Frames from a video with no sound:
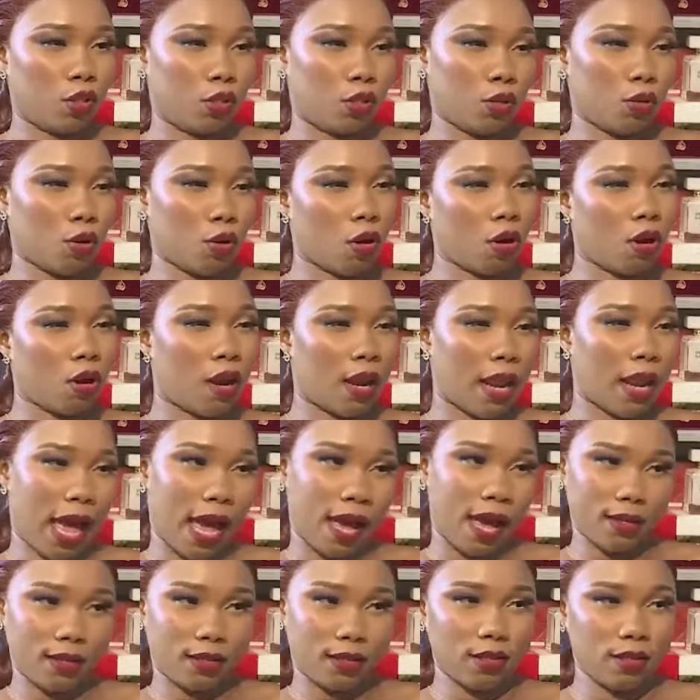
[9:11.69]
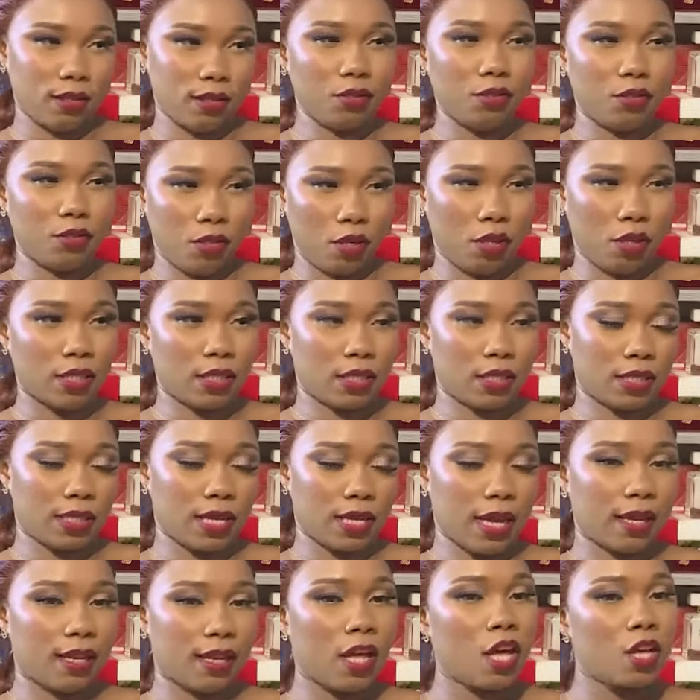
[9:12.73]
you know, collide, yeah. you know,
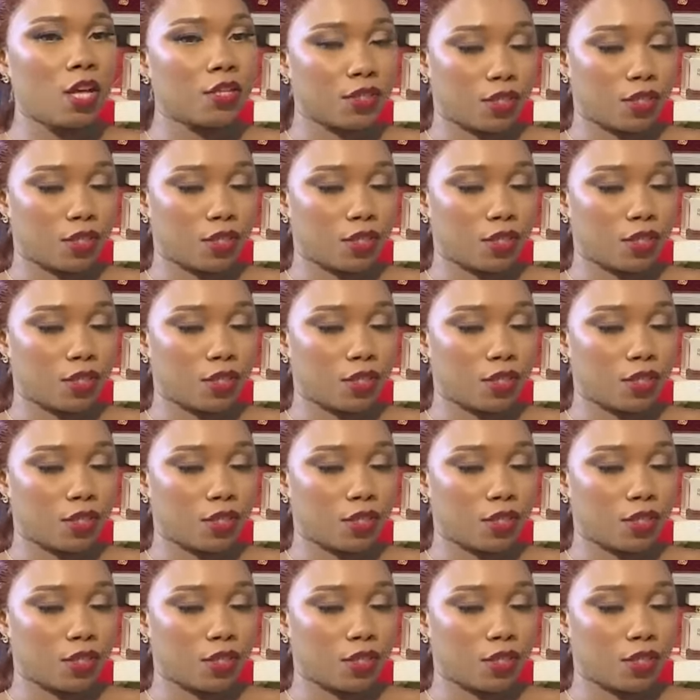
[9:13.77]
understand? Yeah.